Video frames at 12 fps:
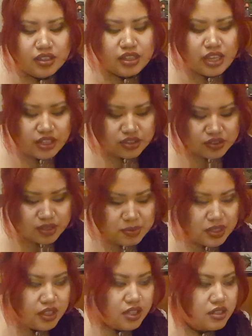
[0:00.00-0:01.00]
And some
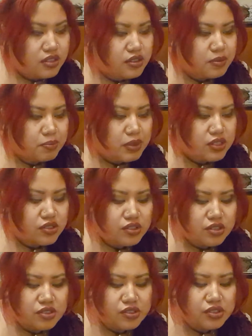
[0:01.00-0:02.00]
of these
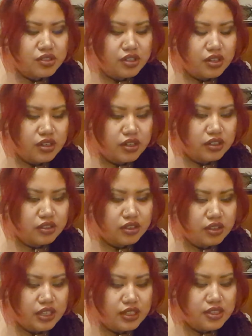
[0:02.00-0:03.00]
pictures are
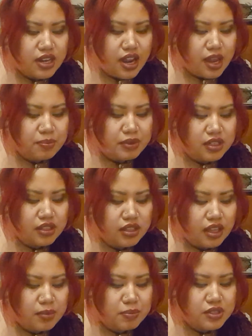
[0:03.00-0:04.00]
things that happened in the
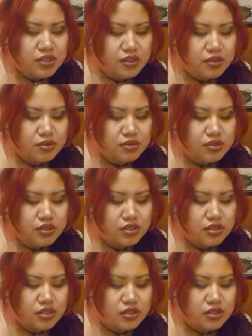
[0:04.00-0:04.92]
episodes.